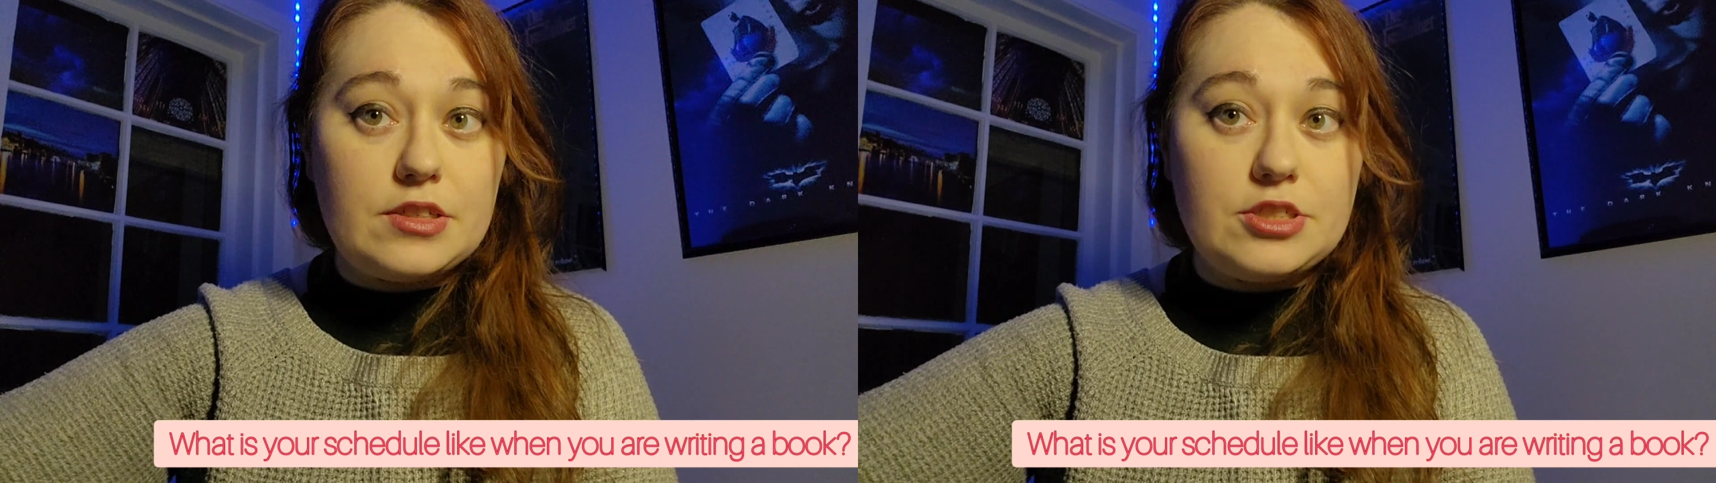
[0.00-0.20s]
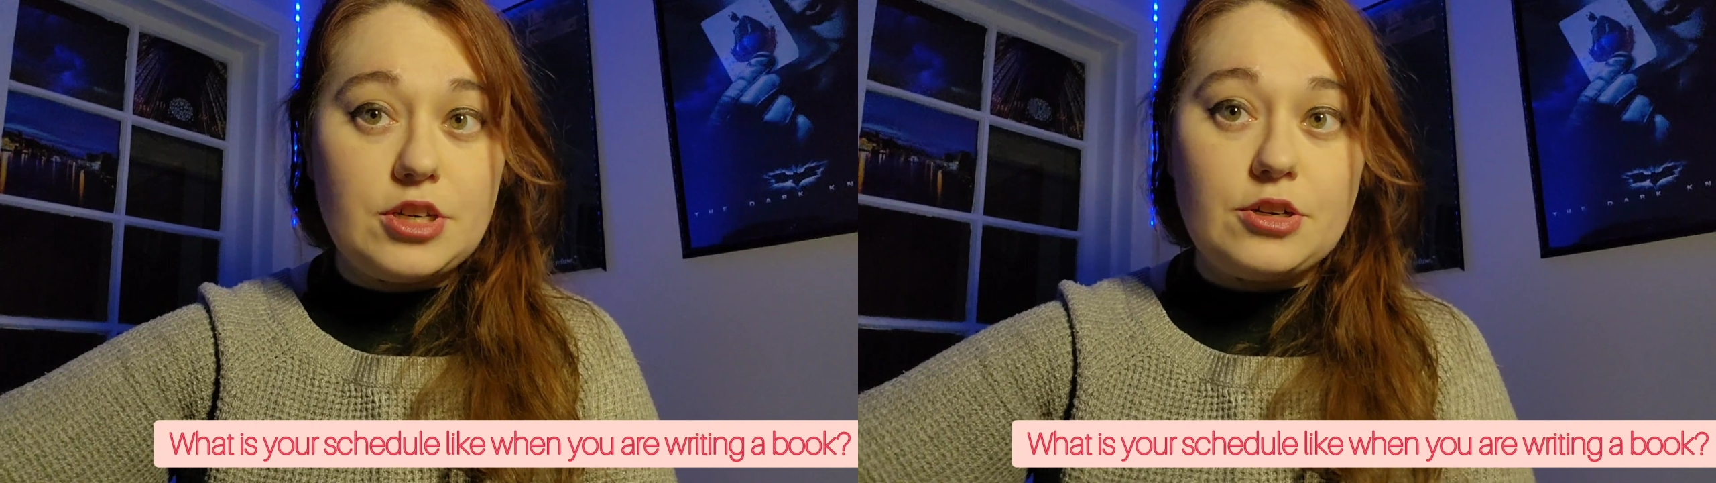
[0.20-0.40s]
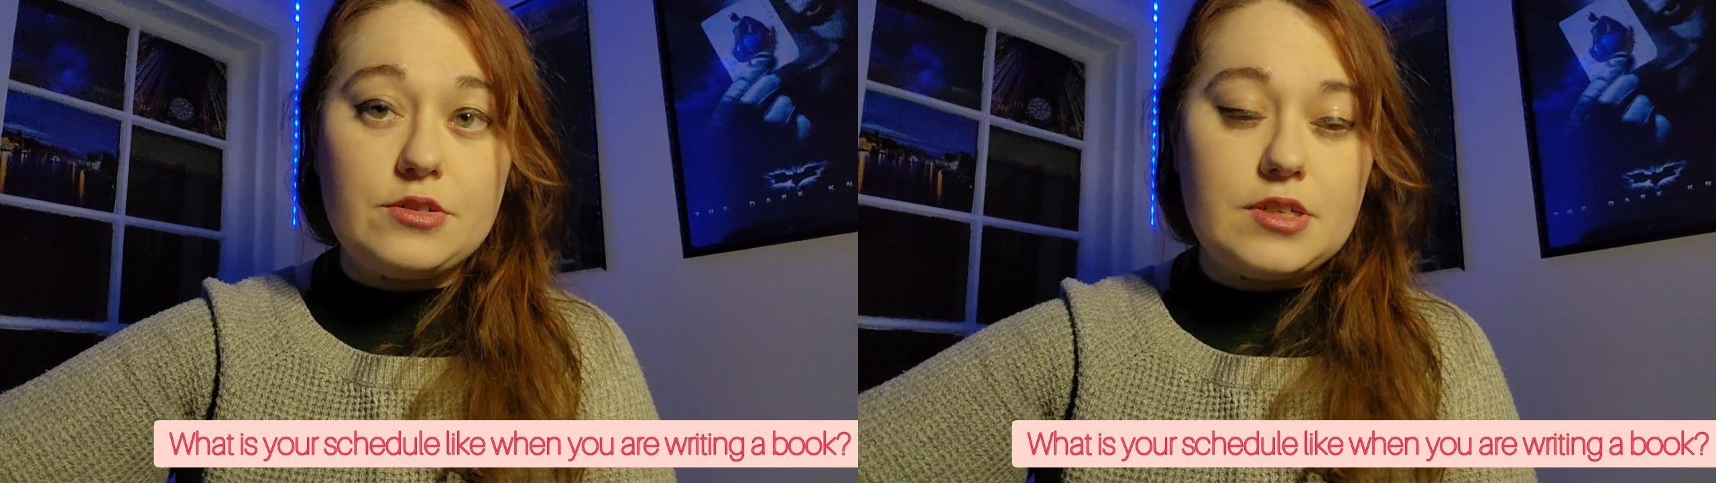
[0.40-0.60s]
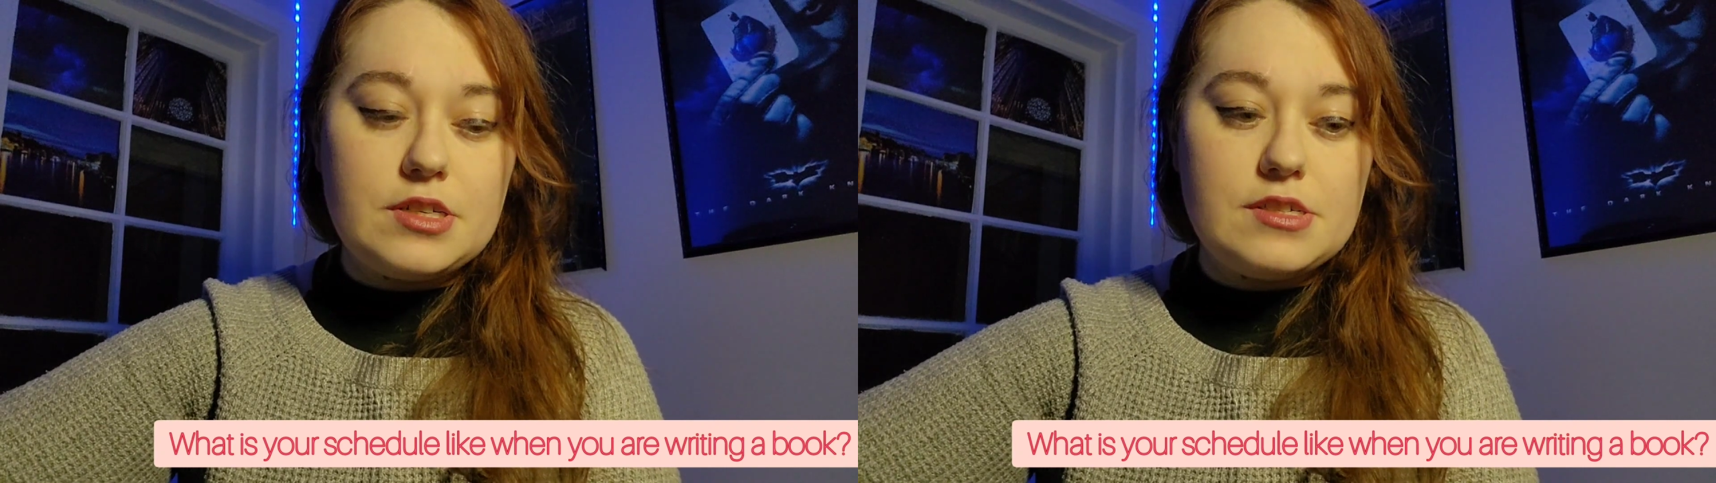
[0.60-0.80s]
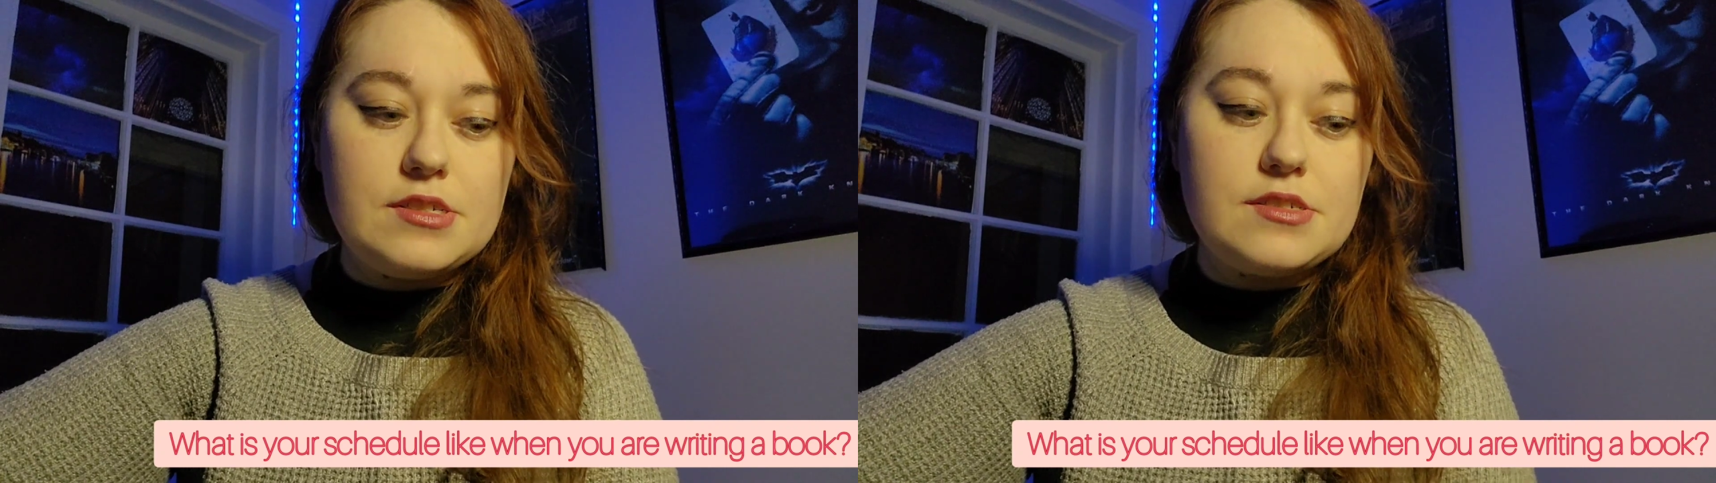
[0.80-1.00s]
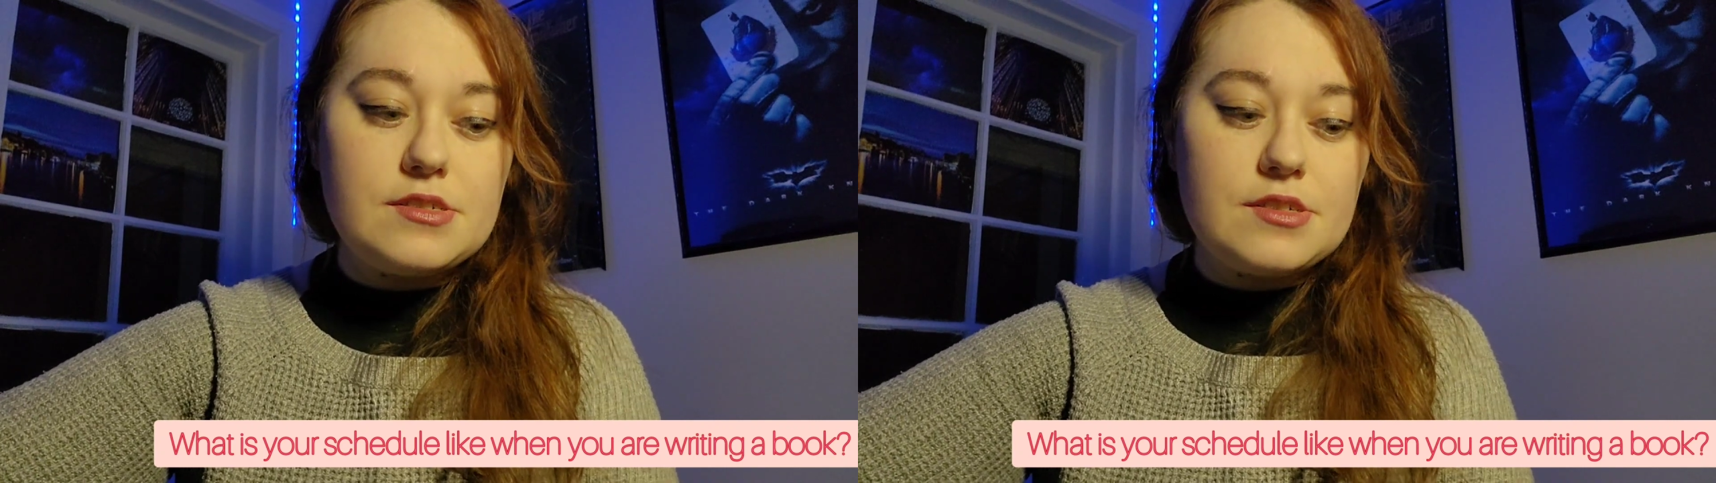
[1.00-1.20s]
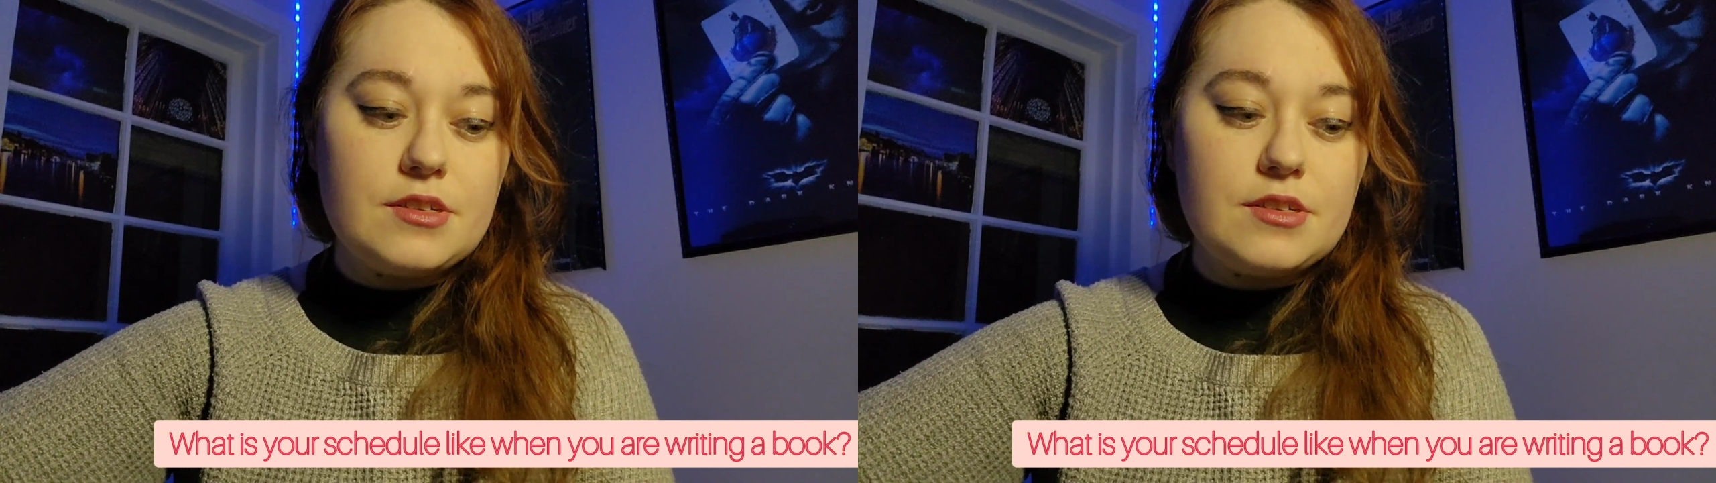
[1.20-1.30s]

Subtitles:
Joe is